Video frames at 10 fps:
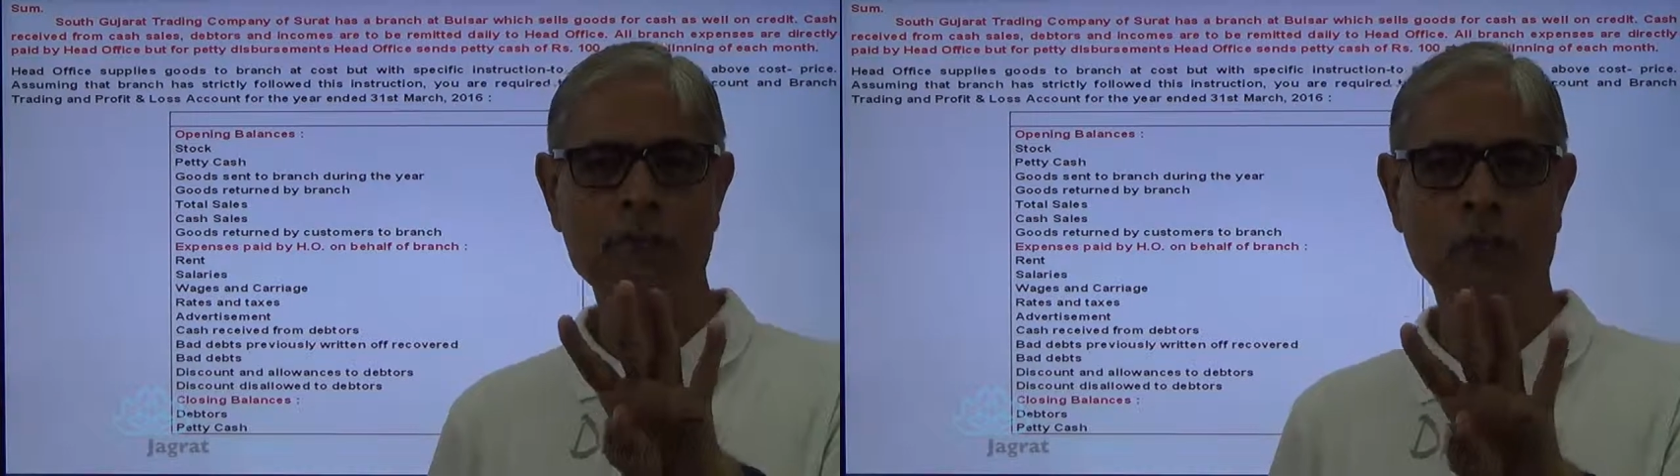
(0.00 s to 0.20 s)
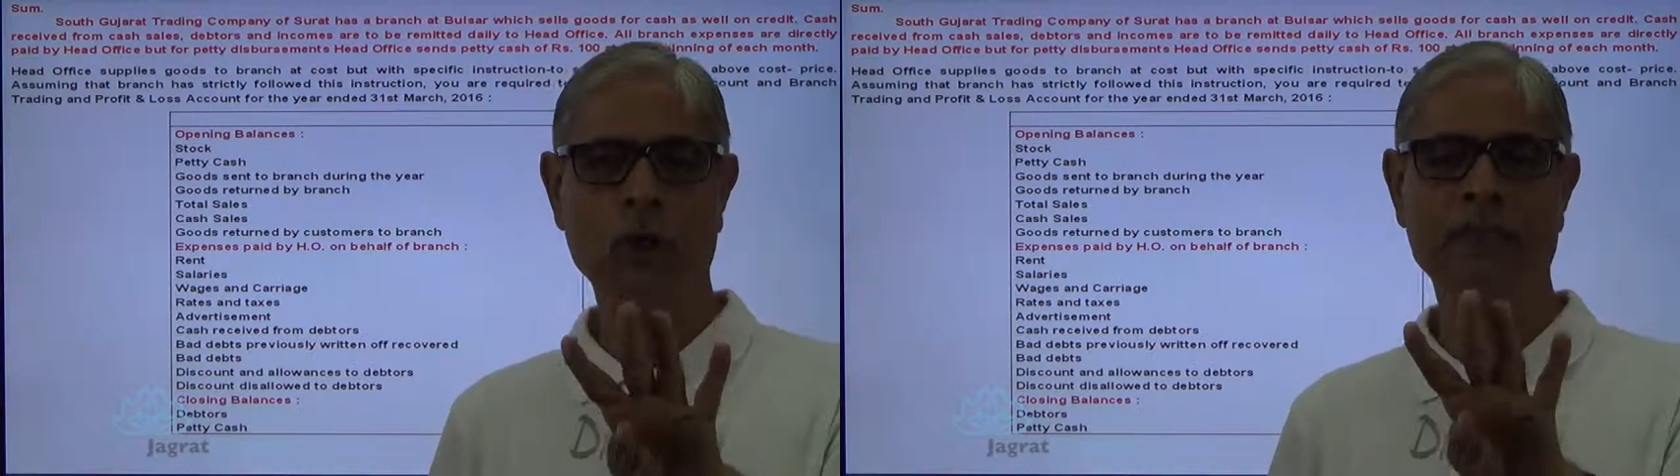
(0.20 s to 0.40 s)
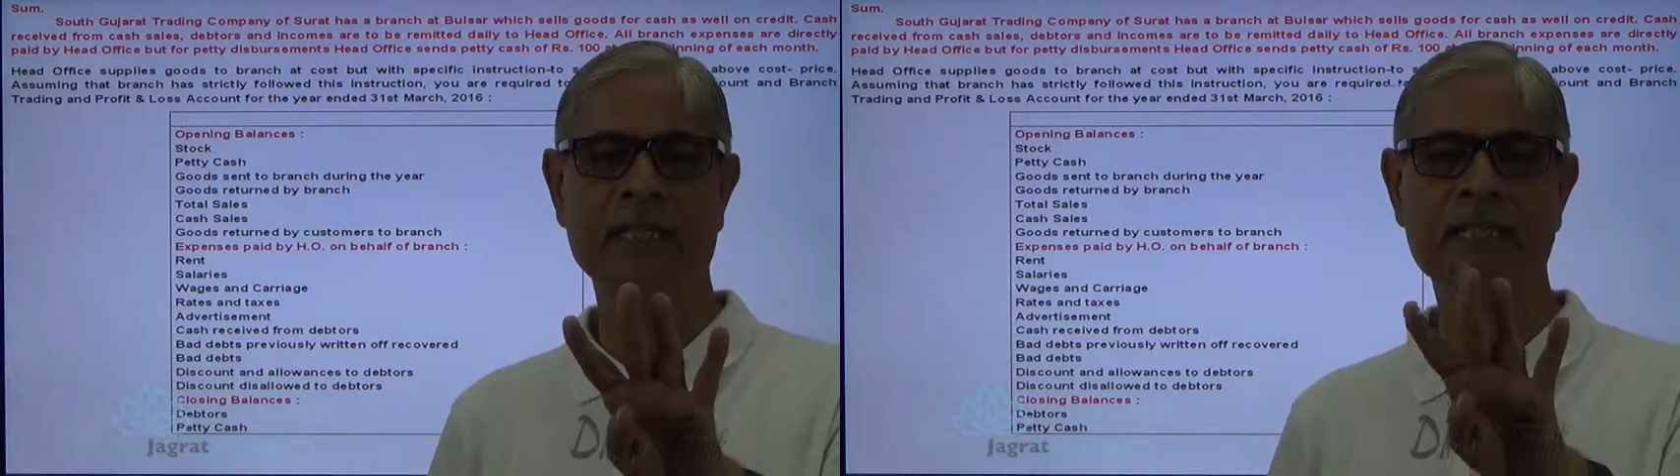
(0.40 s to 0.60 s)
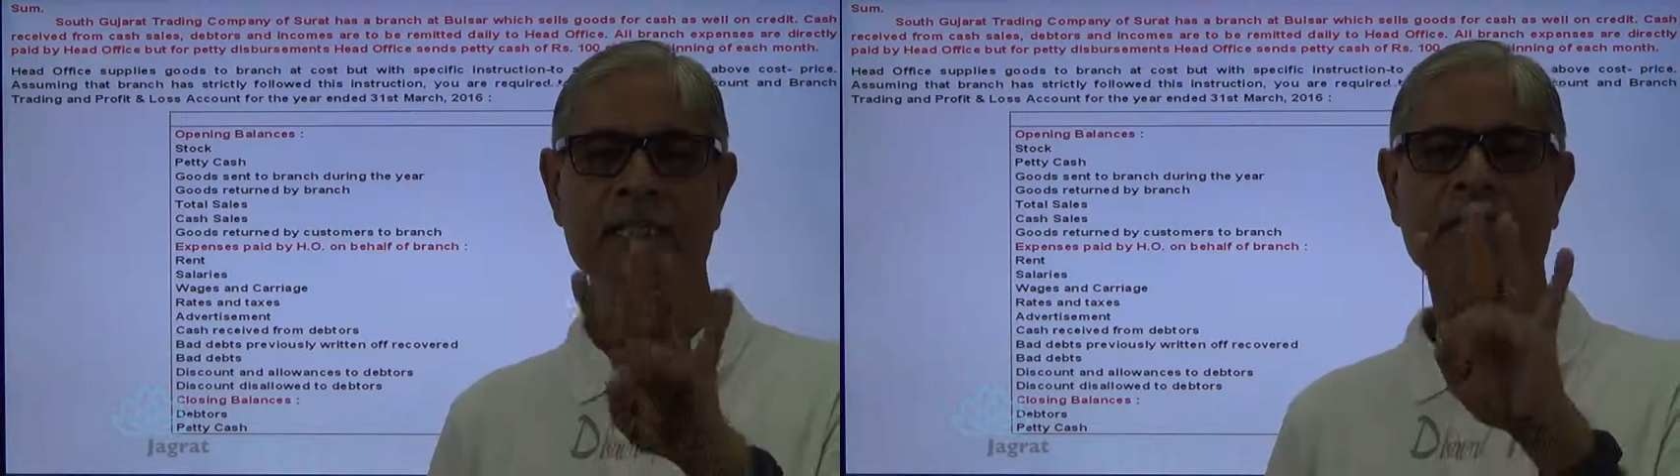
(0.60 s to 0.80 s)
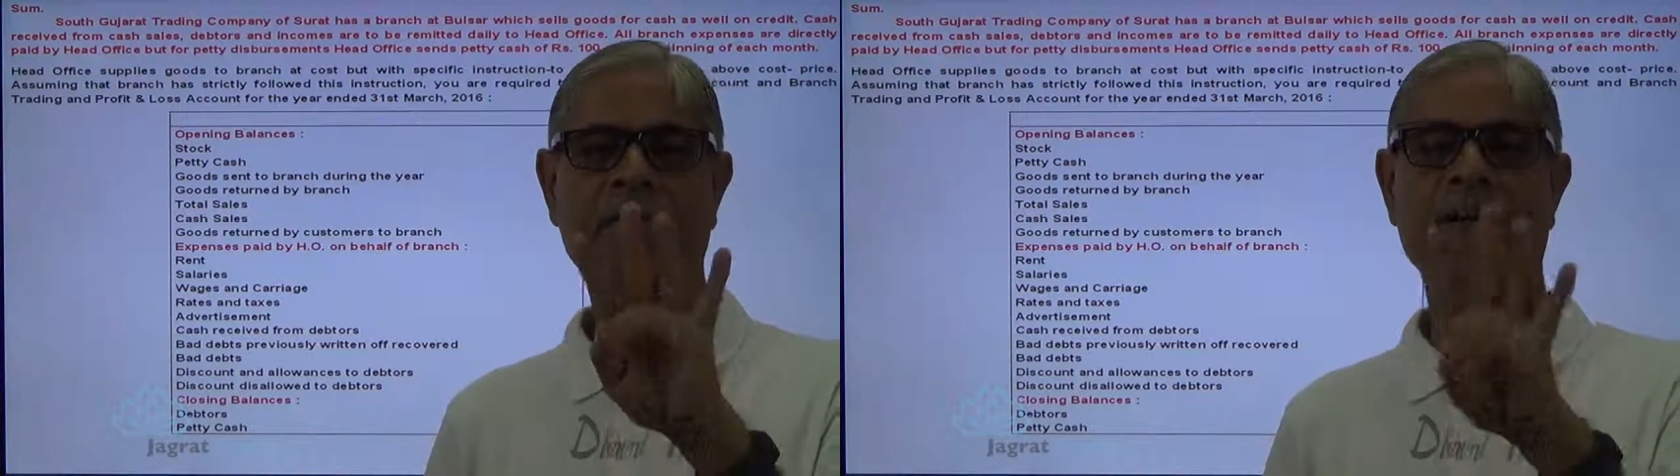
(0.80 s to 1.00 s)
four
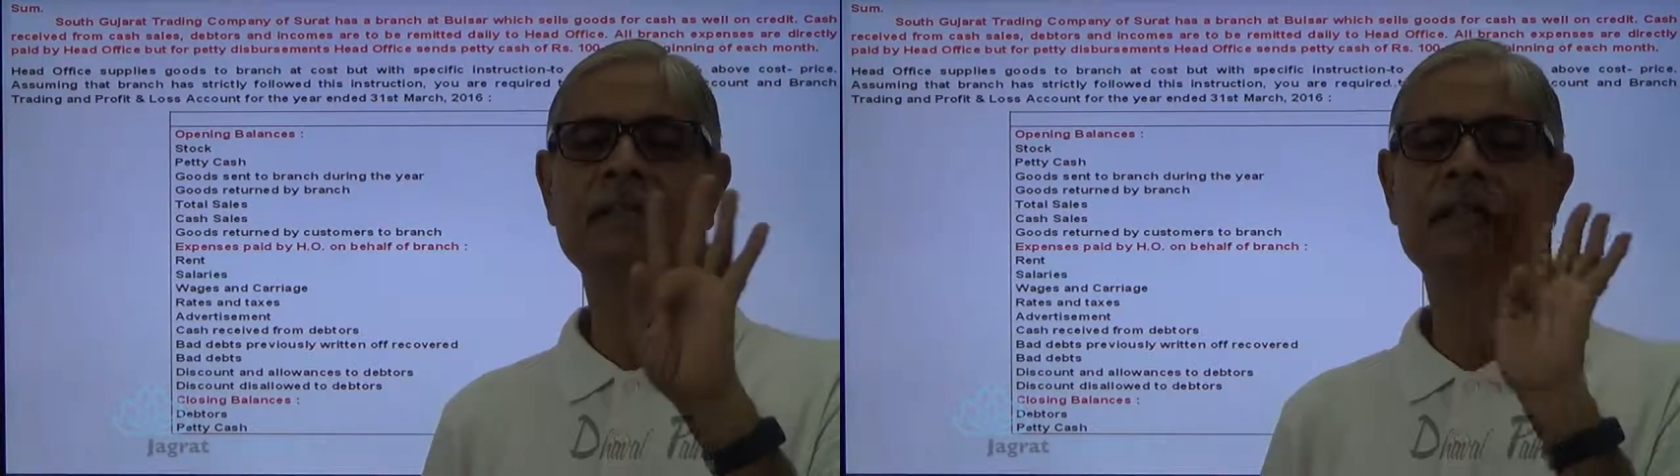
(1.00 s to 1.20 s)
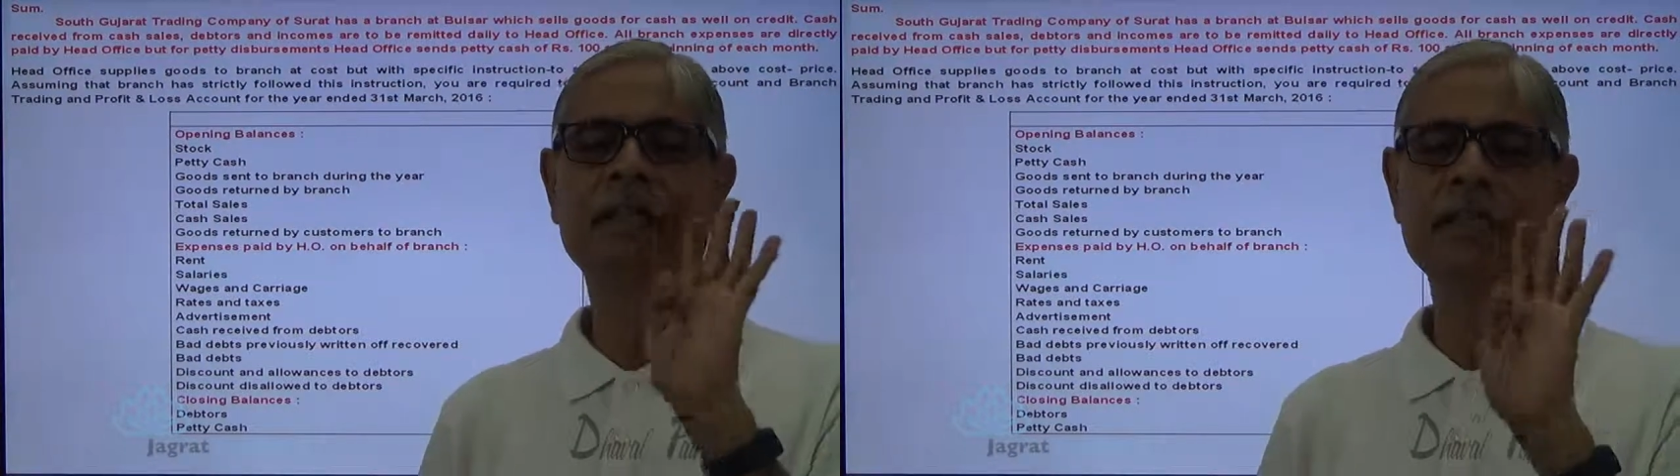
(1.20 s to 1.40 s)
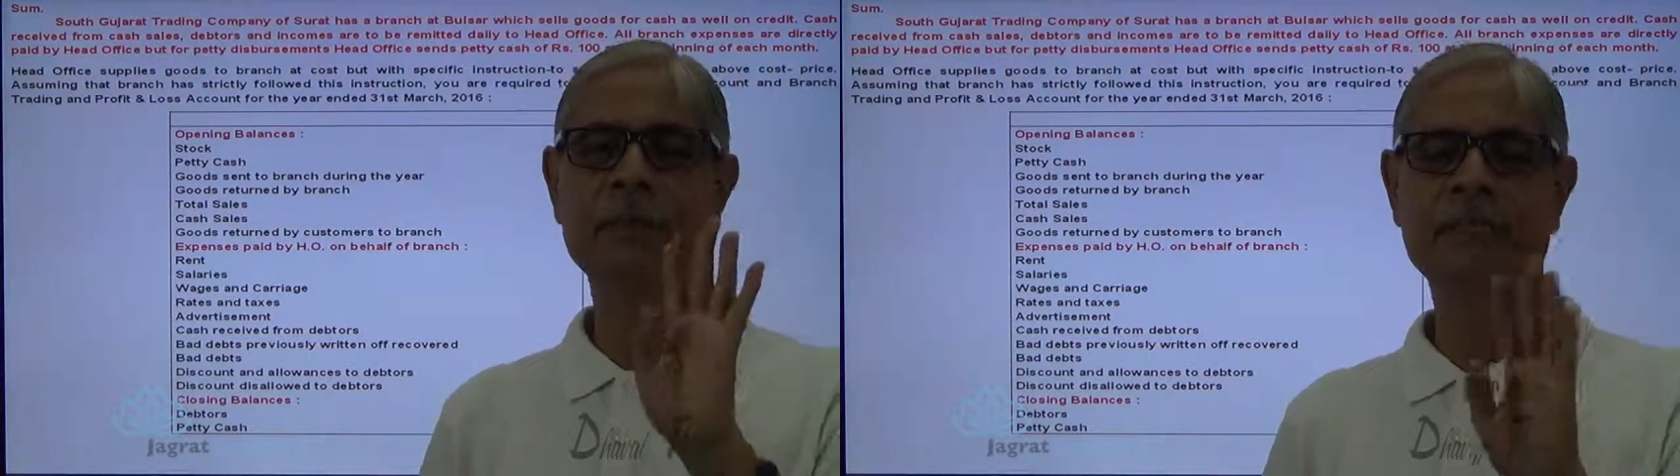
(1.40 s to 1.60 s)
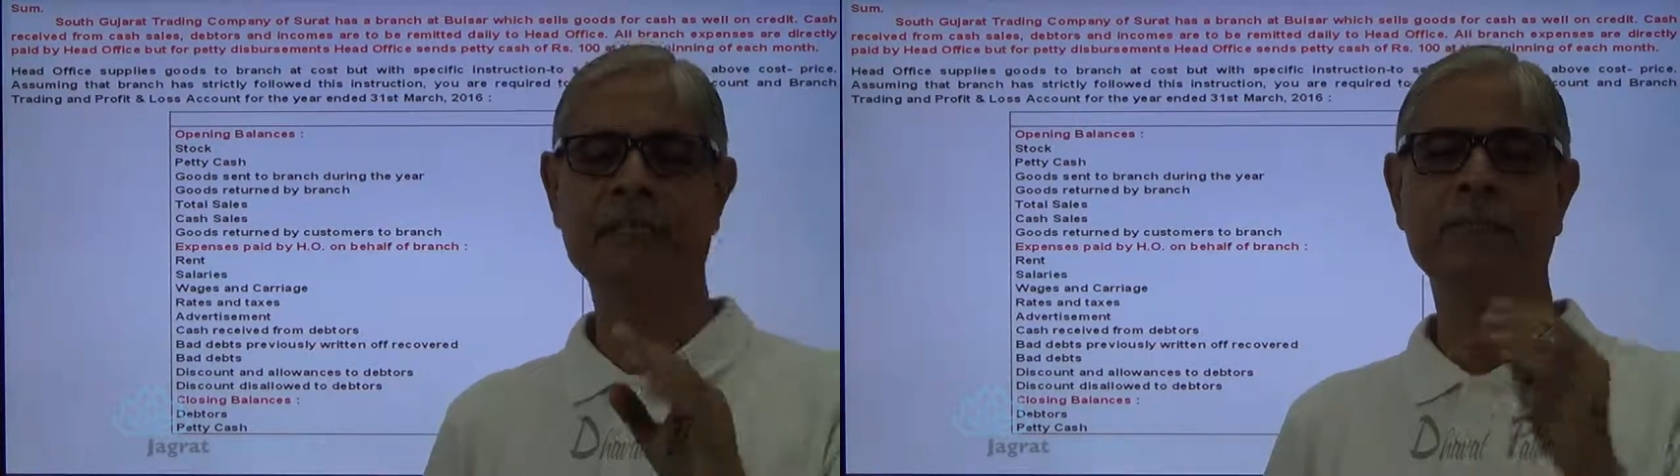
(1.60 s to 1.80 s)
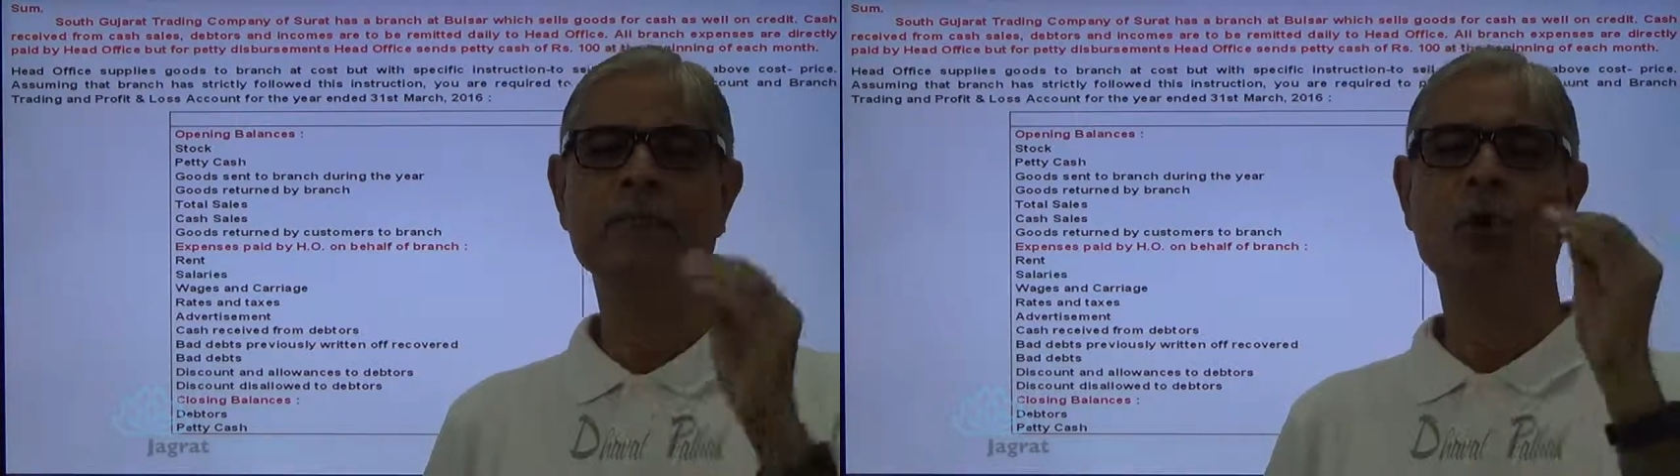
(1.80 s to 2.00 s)
things, one thing is
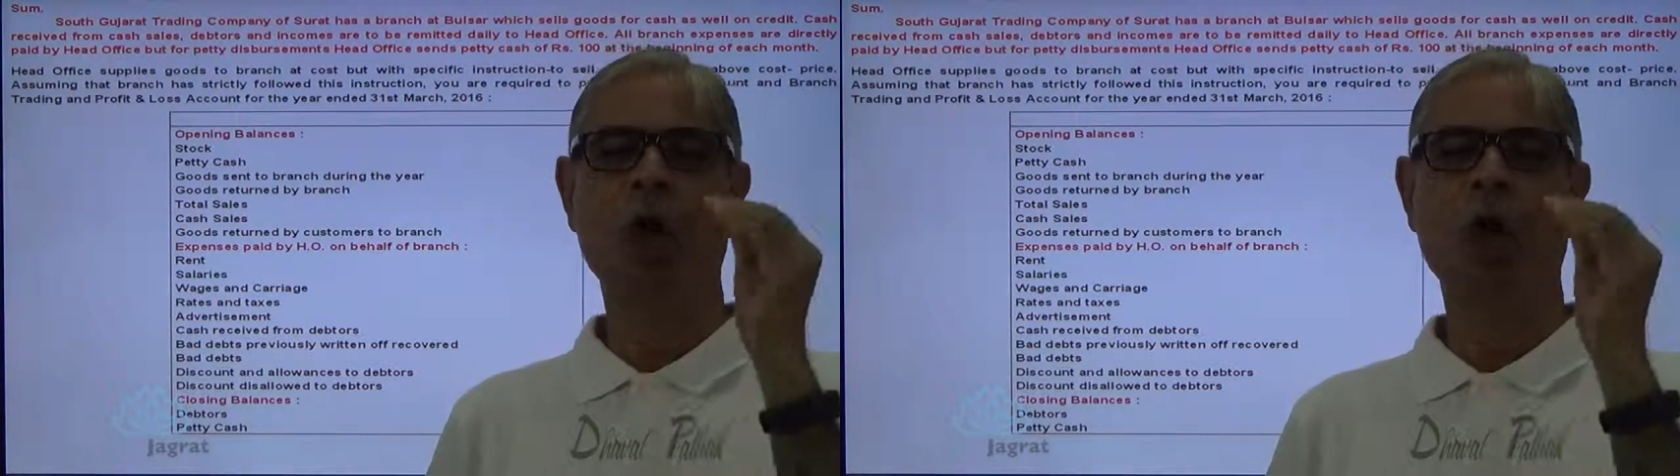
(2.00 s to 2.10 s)
missing,